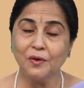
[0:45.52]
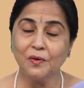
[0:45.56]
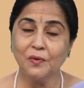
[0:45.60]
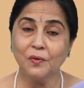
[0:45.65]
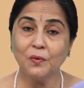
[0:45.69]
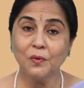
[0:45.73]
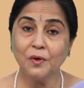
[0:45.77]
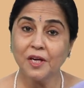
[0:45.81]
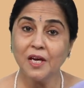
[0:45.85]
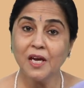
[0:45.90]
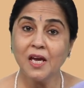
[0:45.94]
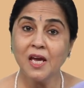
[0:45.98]

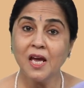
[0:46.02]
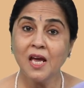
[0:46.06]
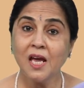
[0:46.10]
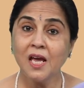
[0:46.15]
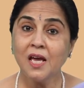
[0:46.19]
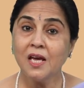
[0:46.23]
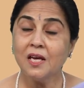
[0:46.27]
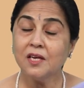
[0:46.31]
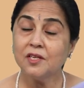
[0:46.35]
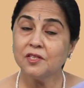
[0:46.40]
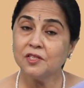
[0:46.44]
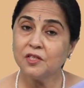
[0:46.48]
Okay?
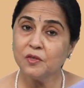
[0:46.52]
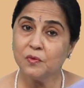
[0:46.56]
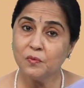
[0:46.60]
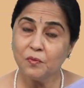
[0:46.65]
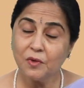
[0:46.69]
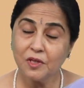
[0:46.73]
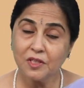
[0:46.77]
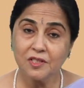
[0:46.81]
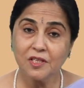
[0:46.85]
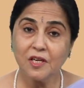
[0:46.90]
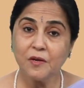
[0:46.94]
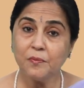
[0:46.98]
She
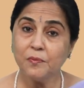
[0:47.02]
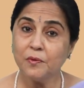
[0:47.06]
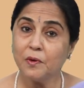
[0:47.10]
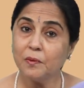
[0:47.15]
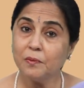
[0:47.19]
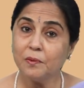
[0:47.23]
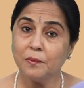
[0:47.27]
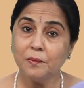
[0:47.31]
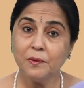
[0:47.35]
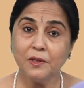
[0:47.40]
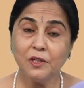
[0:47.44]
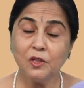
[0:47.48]
must have
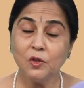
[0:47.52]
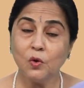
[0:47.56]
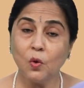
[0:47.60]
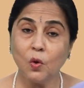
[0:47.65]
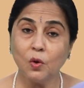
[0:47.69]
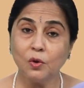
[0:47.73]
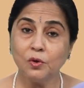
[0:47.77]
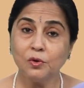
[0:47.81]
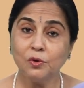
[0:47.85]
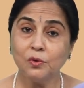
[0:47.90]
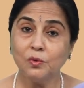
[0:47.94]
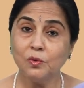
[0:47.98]
probably
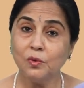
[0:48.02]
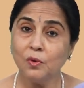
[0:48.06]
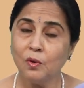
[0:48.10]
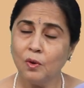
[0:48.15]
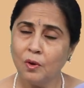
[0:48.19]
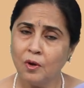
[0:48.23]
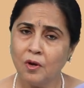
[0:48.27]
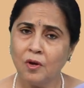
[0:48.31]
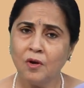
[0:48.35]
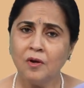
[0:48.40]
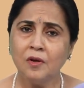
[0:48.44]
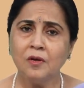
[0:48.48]
gone through
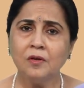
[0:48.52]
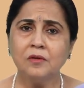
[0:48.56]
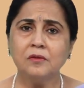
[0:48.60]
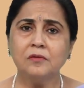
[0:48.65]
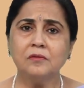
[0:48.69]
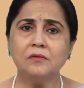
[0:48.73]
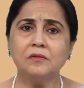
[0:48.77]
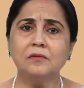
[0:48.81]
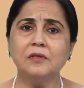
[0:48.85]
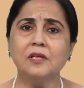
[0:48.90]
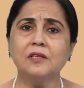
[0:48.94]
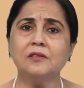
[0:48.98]

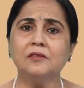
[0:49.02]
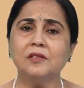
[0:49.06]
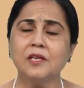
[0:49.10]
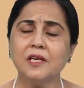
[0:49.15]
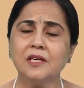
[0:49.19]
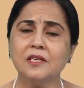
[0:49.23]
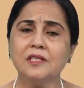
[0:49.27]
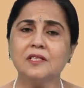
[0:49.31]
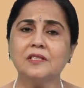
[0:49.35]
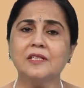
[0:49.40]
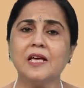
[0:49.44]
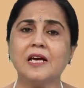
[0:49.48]
the
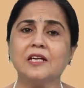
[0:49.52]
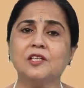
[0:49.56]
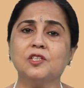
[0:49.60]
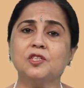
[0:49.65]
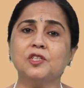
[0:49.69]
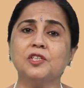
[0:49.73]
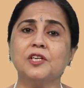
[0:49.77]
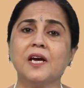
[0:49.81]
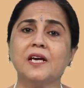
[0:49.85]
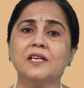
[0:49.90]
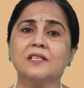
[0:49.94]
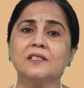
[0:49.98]
things that
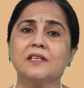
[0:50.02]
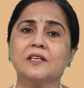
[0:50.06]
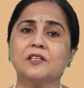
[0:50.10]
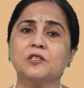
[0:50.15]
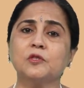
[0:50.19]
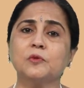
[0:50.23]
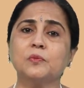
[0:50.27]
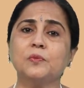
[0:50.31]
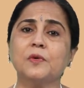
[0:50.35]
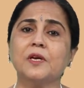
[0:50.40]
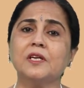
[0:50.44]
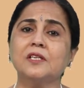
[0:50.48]
she has
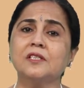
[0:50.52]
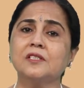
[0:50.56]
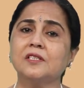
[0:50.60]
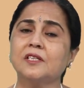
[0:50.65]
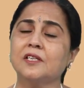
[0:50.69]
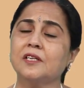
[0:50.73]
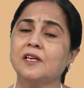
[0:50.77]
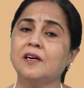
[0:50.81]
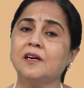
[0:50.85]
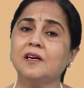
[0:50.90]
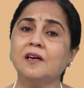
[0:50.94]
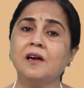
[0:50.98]
expressed
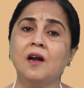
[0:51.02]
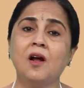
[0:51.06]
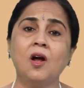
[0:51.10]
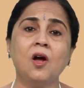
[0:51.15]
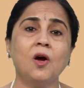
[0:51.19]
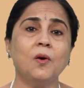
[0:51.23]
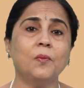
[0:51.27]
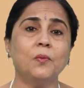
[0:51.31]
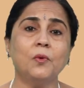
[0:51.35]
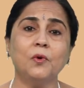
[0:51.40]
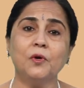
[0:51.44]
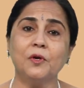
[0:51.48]
in her
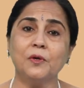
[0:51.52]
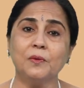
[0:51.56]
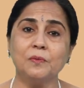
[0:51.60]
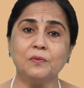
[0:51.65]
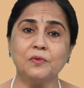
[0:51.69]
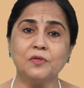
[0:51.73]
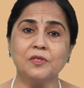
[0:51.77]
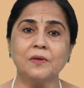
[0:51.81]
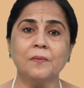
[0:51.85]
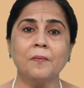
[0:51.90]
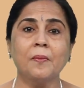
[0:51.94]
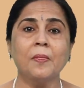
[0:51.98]

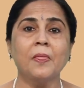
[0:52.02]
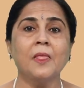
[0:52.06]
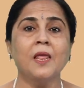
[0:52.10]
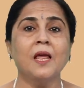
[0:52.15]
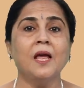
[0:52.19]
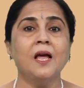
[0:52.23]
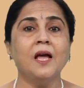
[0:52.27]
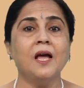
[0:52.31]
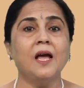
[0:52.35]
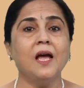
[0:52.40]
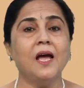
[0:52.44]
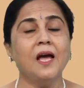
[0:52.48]
poems.
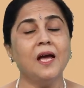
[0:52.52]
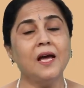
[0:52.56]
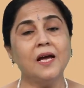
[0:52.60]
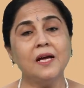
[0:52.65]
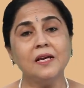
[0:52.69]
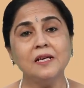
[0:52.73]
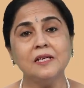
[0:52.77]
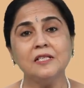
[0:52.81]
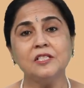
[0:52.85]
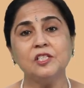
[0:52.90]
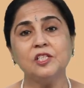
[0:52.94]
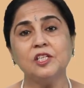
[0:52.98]

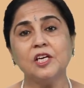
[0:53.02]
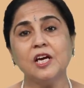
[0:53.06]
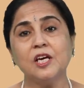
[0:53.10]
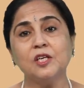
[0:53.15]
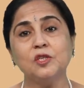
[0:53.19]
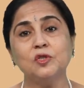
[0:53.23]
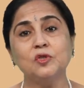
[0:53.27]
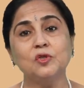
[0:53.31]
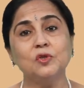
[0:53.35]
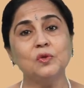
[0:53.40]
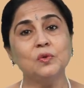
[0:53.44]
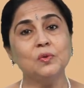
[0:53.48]
And she
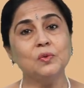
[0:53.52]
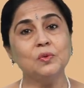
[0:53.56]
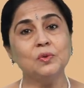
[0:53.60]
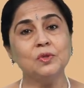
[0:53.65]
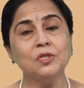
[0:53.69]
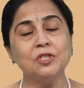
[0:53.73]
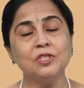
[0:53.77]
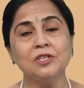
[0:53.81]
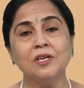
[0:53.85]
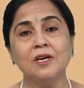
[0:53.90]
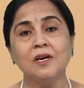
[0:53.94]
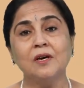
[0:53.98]
has
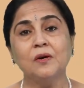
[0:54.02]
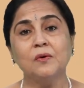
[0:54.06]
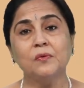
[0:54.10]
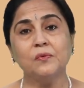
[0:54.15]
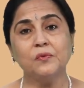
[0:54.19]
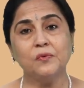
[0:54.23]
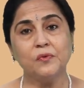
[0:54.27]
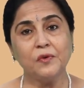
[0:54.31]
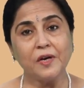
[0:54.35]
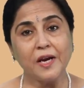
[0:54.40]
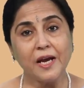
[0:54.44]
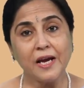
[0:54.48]
used
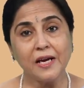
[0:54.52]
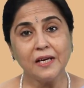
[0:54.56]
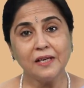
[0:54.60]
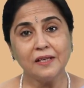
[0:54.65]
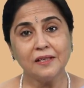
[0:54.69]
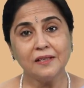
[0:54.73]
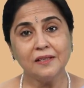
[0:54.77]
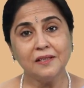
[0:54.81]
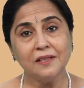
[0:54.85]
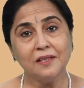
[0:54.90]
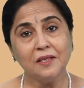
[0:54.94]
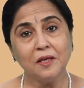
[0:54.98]
frank,
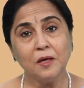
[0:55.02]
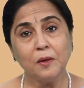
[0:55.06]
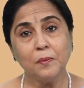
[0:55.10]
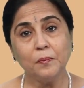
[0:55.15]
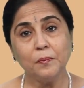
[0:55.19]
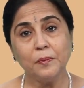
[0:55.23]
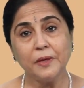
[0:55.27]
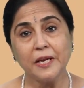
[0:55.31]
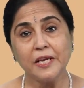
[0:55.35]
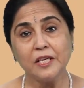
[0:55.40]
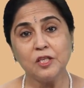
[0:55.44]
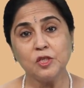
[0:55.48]

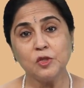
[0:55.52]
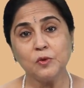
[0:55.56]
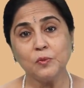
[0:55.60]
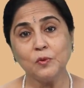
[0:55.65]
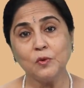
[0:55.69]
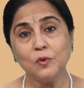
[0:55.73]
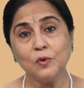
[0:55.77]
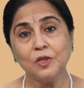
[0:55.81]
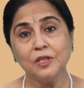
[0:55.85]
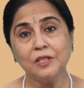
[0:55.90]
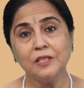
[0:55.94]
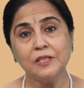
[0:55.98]

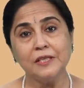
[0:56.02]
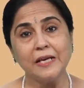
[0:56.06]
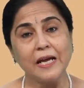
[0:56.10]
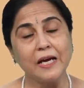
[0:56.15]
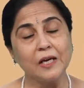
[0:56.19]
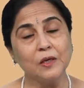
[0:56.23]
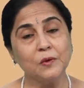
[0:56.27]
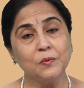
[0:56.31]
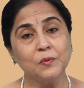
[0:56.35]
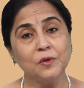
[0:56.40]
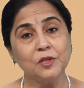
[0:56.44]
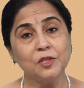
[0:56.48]
plain-spoken
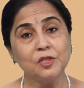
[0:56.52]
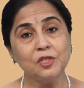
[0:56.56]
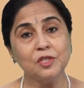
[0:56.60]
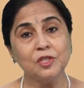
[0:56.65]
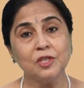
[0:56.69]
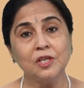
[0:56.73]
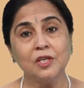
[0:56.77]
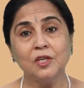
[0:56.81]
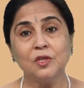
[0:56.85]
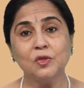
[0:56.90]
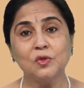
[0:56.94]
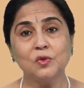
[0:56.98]

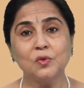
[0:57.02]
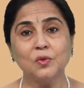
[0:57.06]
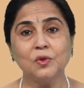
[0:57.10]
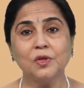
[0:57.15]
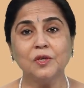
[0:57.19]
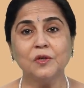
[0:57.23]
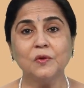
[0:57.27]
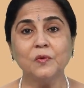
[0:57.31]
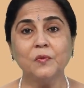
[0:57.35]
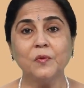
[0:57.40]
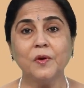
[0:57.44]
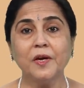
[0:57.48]
language to
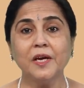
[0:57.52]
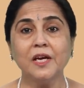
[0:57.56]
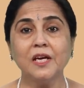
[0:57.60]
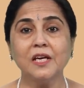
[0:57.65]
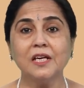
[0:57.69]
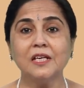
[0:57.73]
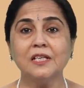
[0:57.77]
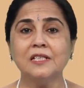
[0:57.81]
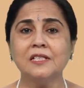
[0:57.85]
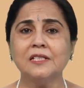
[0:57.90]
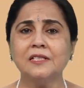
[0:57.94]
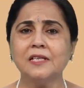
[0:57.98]
convey
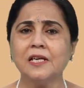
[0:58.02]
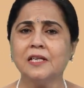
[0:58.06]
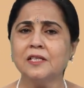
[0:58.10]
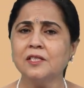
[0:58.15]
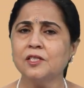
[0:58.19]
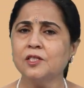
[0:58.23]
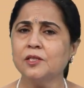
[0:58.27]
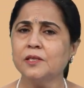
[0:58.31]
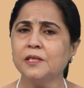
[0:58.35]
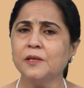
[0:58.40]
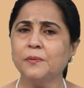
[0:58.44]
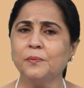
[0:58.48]

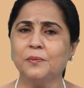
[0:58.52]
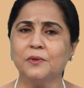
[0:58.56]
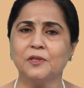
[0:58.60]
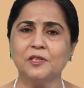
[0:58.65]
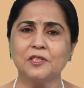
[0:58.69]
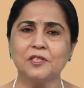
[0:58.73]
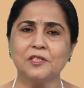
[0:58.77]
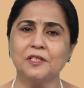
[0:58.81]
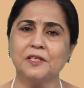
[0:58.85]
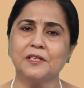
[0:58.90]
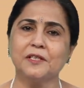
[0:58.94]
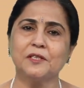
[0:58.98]
intensely
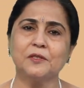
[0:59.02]
personal